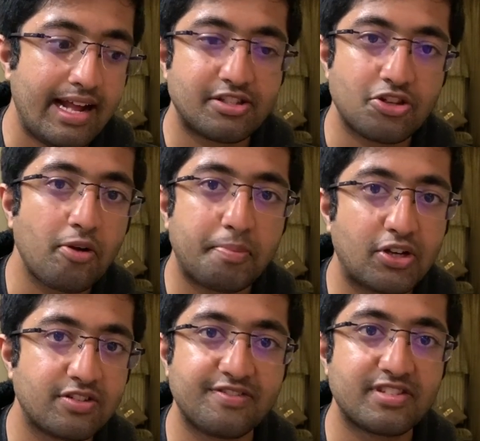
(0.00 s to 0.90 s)
It's not
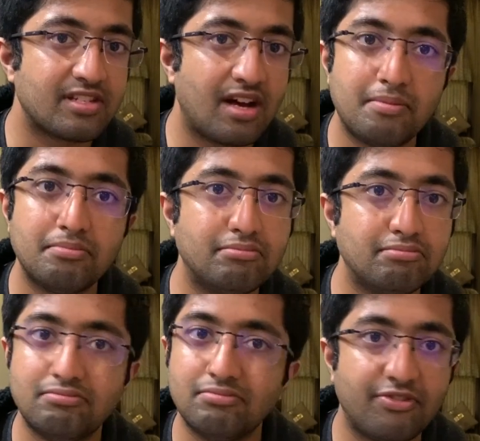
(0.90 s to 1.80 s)
because of
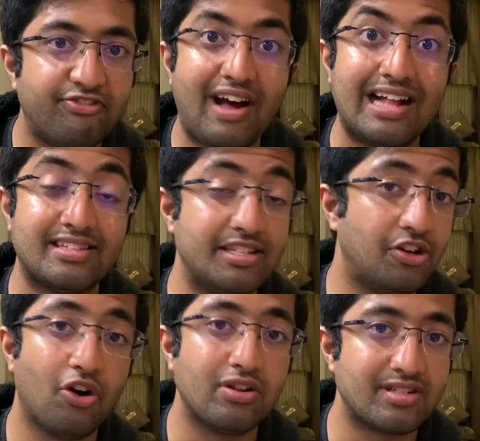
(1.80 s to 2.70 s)
some fancy
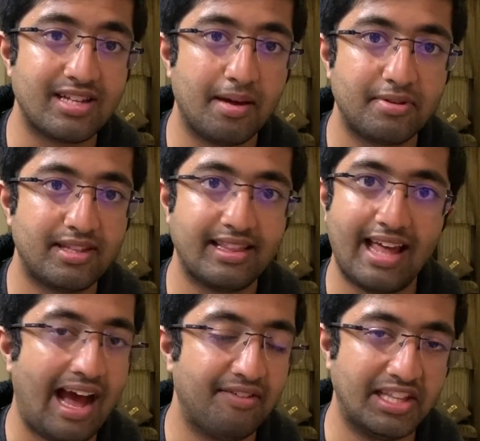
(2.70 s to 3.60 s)
concept that
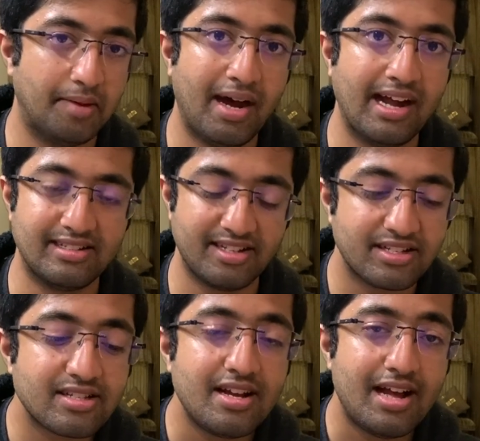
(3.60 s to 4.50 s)
they have in their minds.
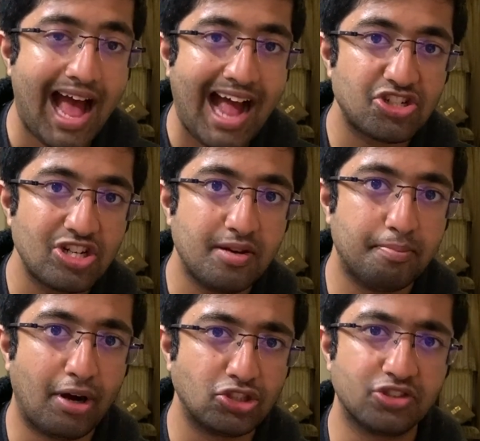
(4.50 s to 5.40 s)
It's actually a
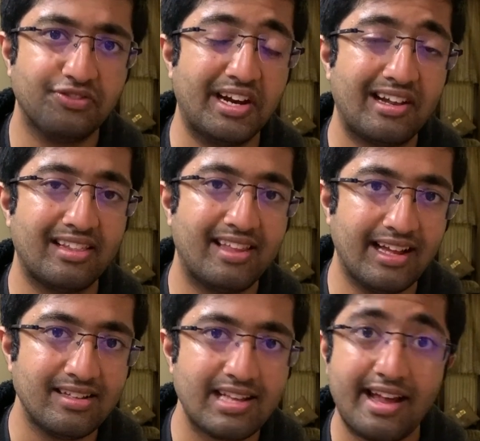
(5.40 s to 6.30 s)
bunch of little
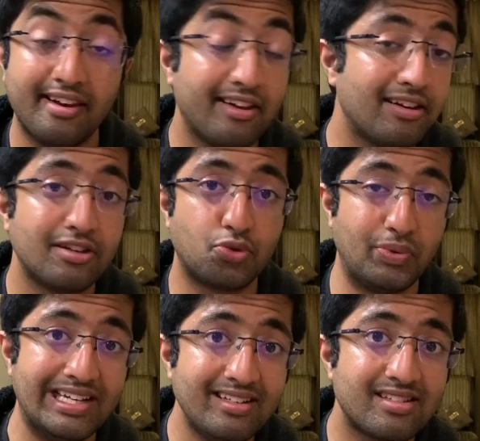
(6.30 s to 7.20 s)
things and little
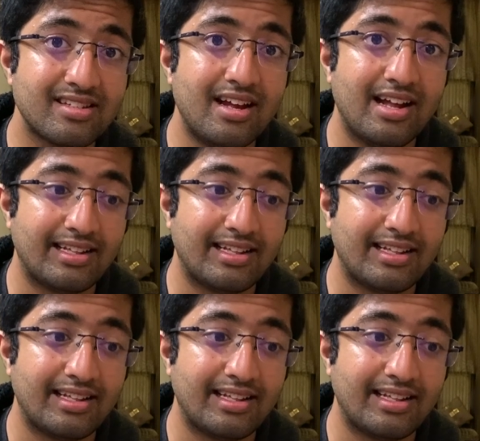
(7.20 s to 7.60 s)
tweaks